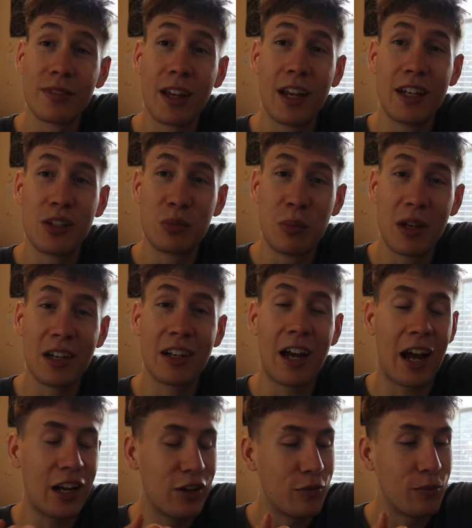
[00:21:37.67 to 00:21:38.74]
It's just been
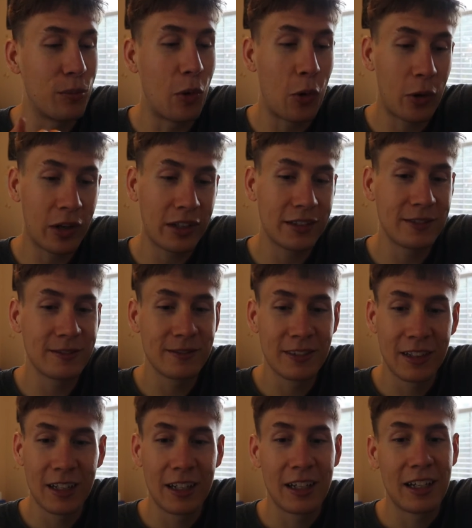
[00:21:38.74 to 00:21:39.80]
kind of boring,
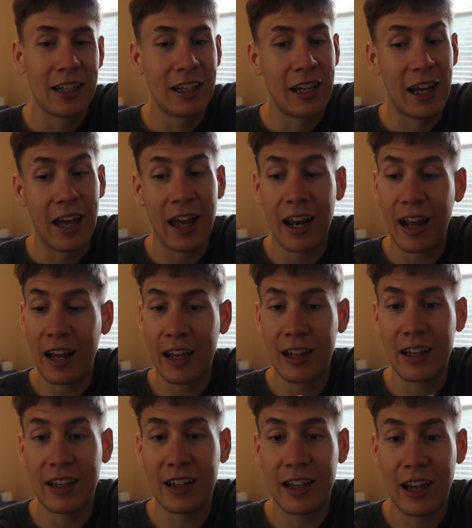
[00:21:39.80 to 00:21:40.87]
and
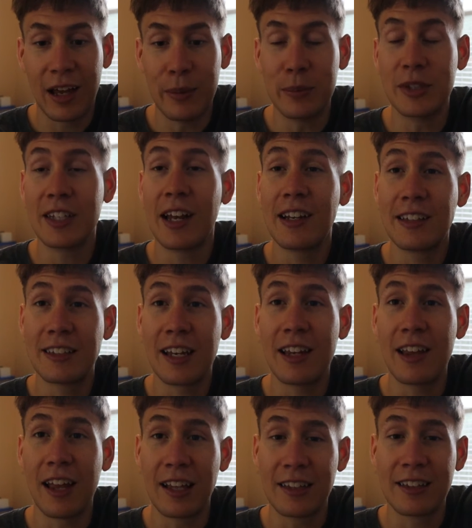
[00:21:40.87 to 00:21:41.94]
I'm sad to say
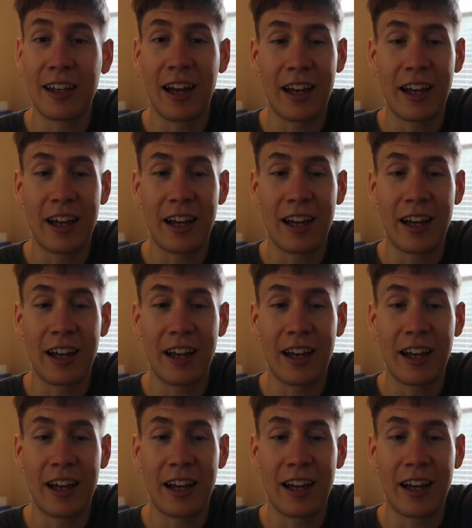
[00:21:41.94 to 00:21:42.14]
that.